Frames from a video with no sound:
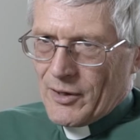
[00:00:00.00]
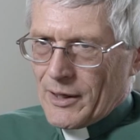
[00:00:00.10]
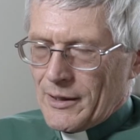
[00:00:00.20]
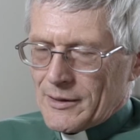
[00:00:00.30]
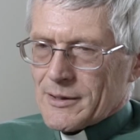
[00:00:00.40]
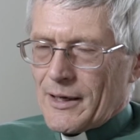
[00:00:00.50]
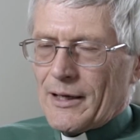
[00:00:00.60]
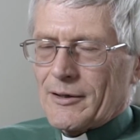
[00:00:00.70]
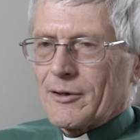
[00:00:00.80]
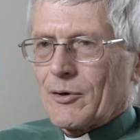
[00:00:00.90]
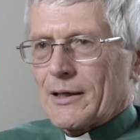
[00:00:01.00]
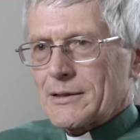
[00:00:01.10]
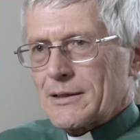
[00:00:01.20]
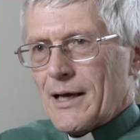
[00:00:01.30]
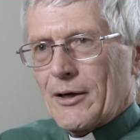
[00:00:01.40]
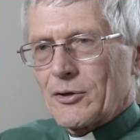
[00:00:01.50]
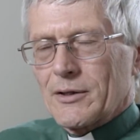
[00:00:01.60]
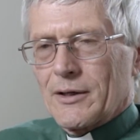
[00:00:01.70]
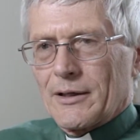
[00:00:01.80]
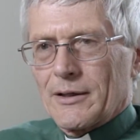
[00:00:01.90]
heat and don't let it
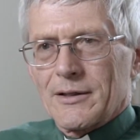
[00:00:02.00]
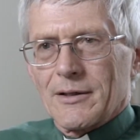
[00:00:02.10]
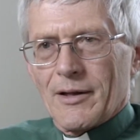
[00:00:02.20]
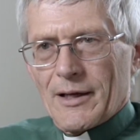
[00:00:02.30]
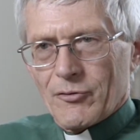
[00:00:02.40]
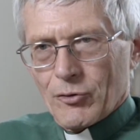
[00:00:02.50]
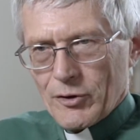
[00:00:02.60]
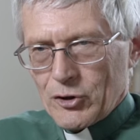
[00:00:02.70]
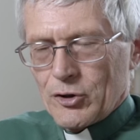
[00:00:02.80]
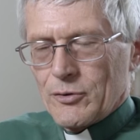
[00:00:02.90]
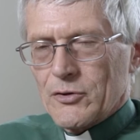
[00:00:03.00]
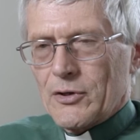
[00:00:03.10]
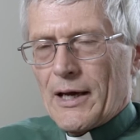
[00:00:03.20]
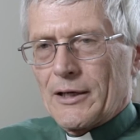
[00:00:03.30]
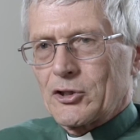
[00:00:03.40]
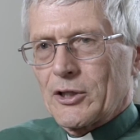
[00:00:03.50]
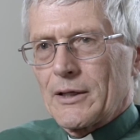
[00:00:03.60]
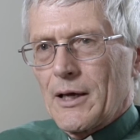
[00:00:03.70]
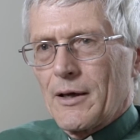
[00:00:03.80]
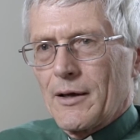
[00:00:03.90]
out, and therefore reduce the
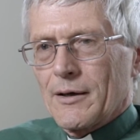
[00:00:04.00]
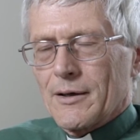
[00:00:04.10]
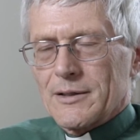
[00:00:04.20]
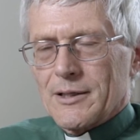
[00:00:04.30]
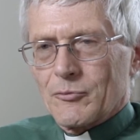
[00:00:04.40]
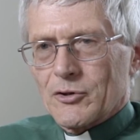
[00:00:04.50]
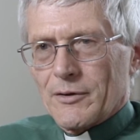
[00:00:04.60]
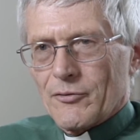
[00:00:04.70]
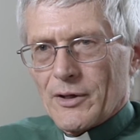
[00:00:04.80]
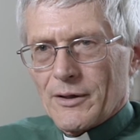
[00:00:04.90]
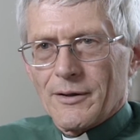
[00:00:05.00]
energy consumption of the